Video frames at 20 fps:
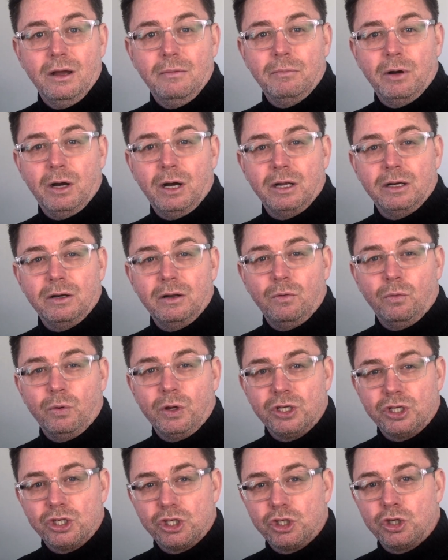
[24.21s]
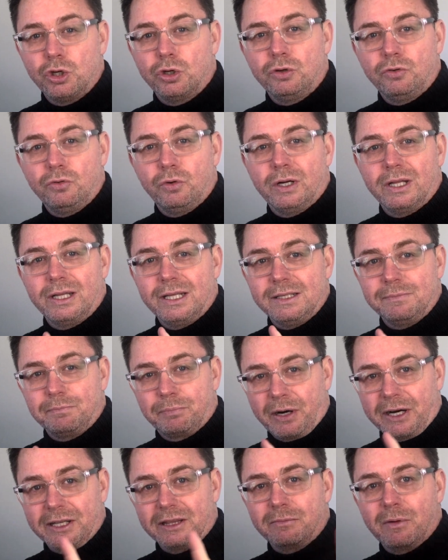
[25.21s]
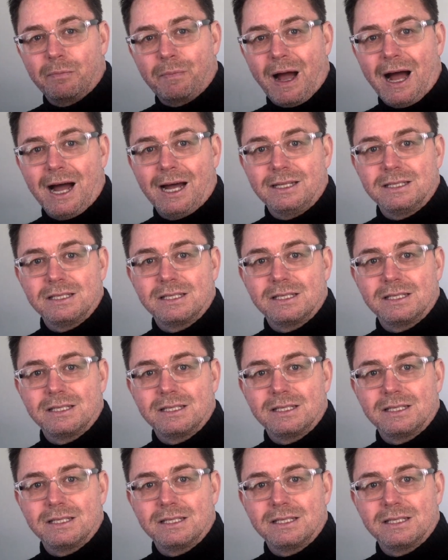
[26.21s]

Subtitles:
But we should really break them apart